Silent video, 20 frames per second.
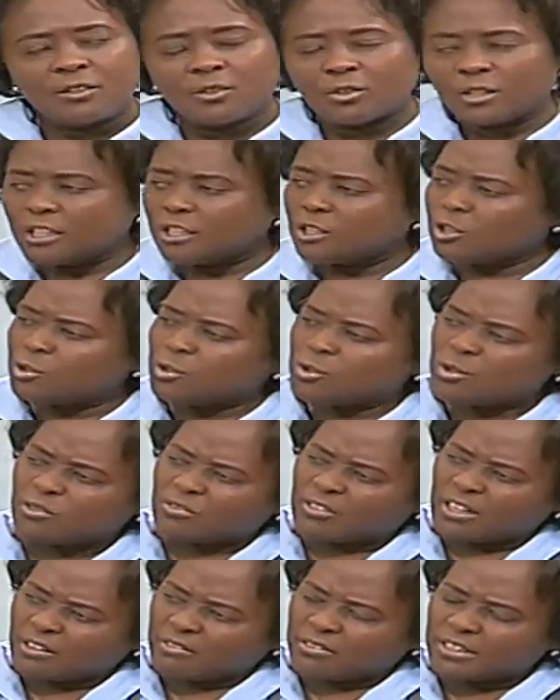on issues of
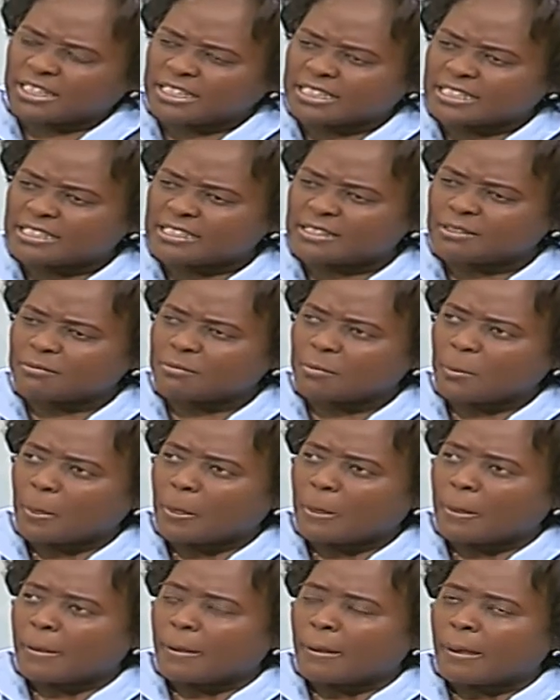governance, mm -hmm.
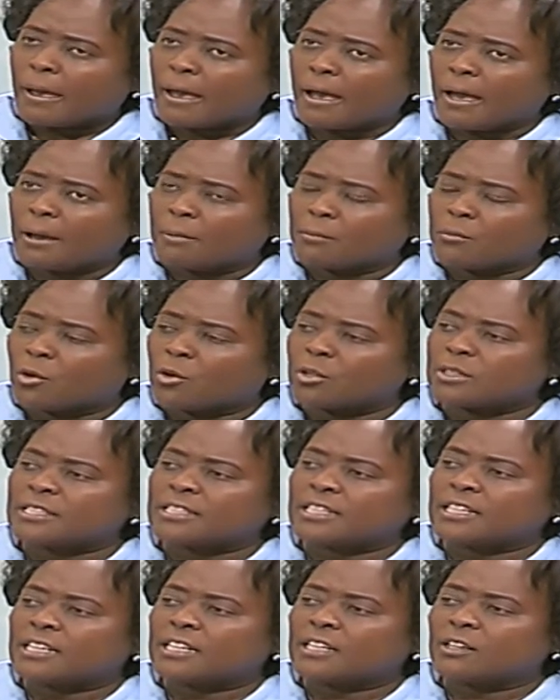I'm
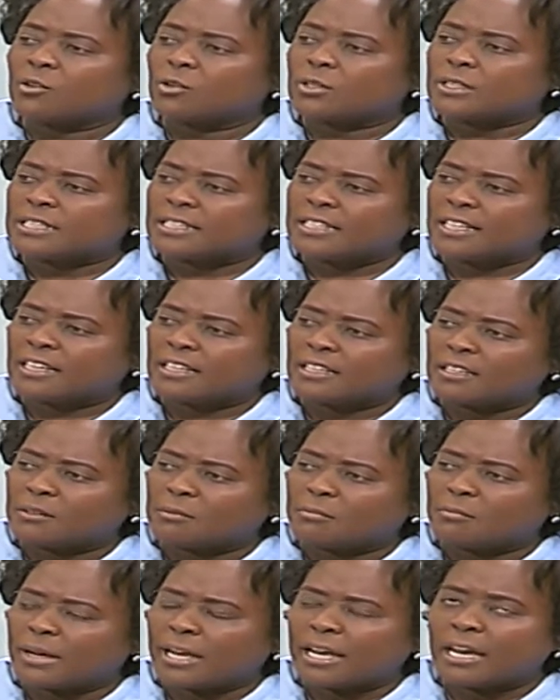constantly concerned
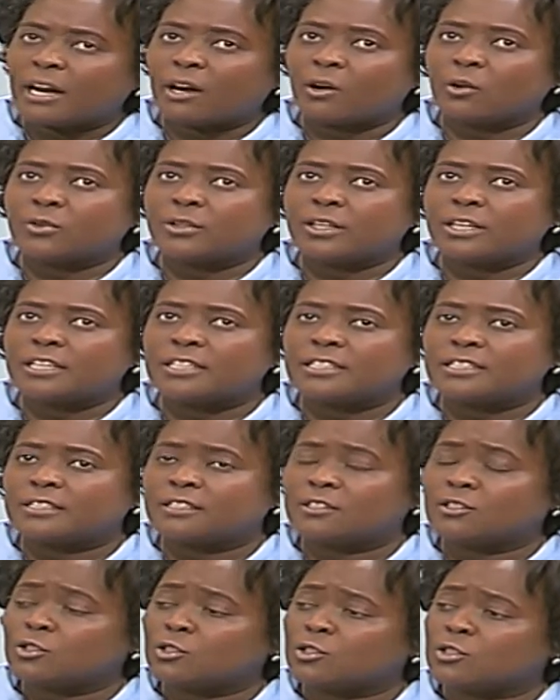by how the
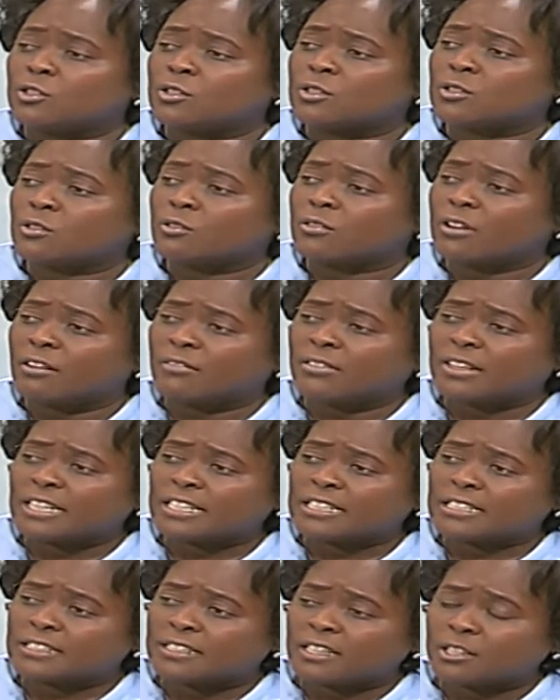institutions of
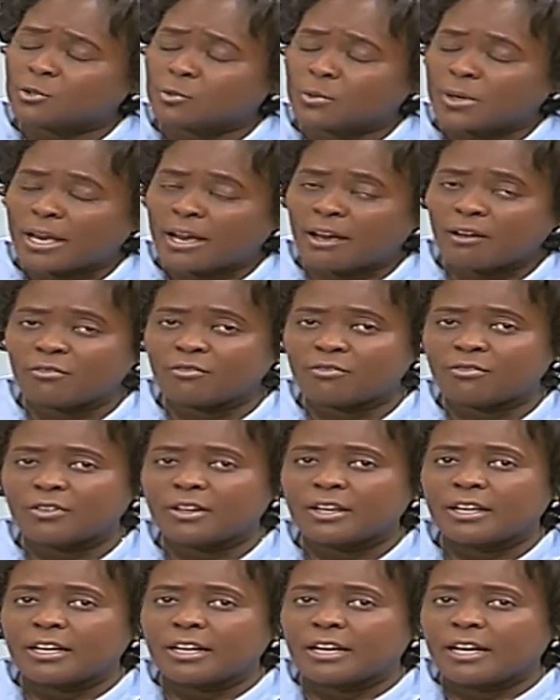governance that we have
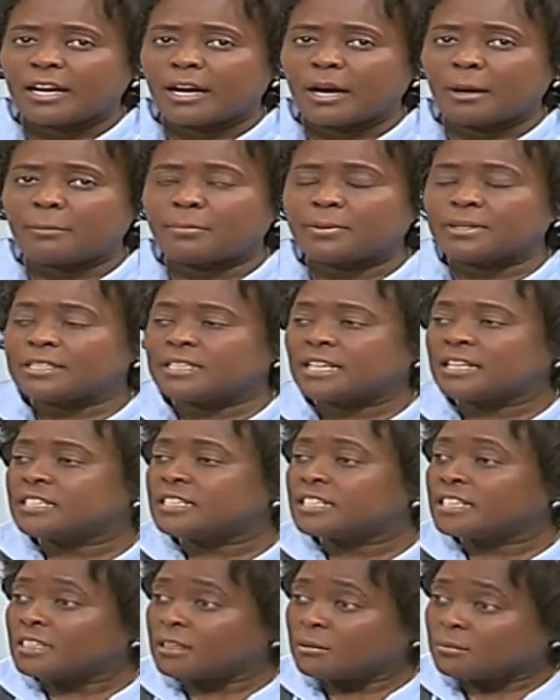are
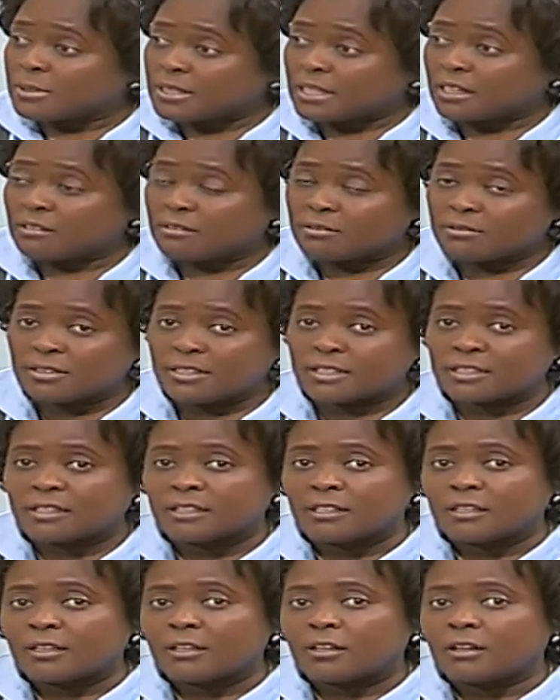presenting themselves
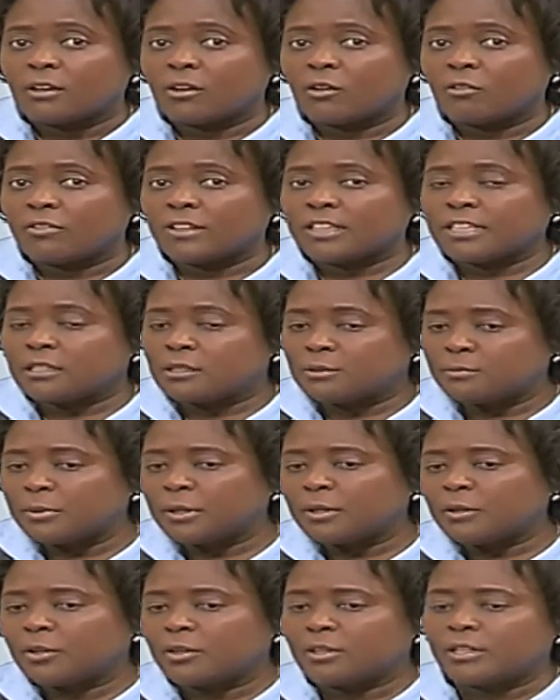over this
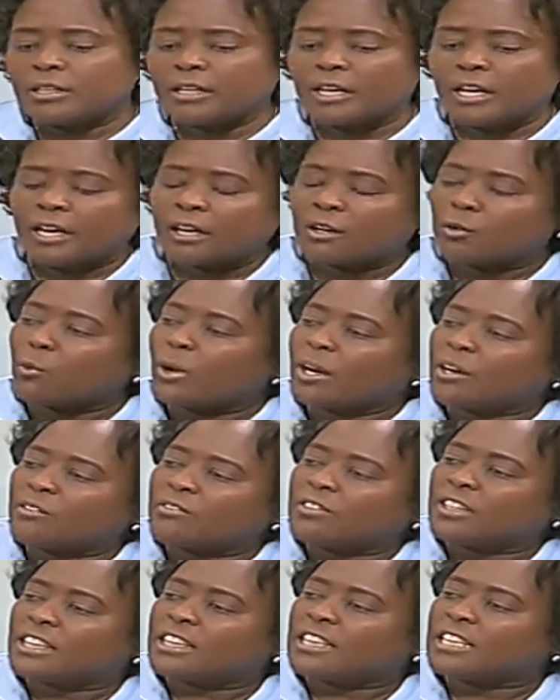period. And one of
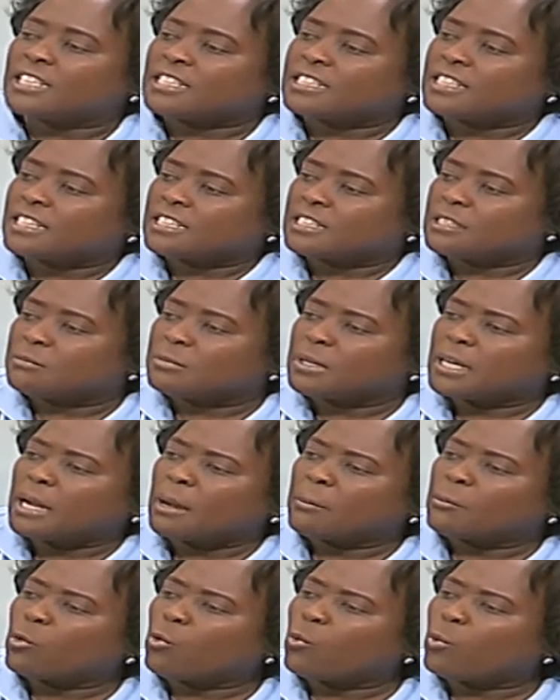the things that has
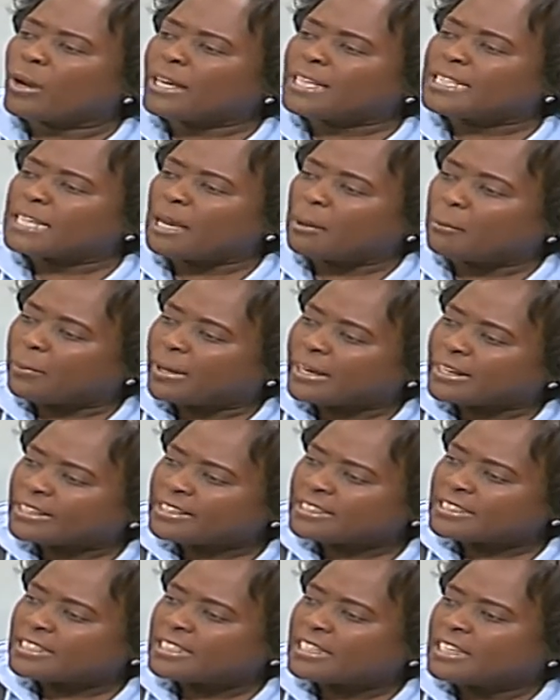become quite
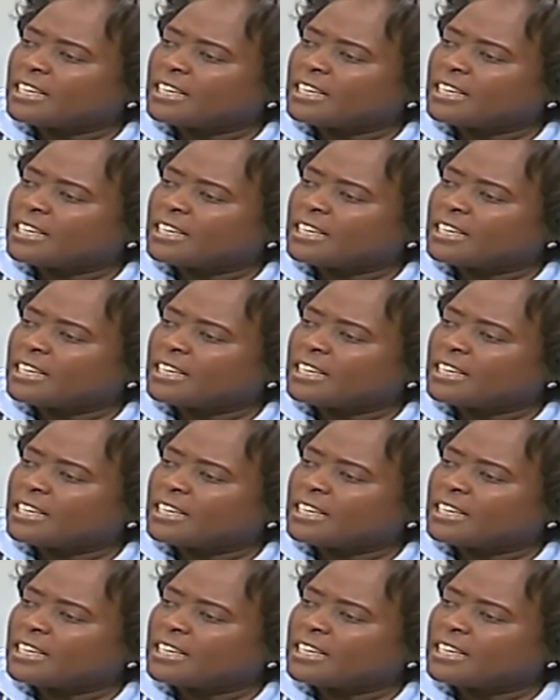apparent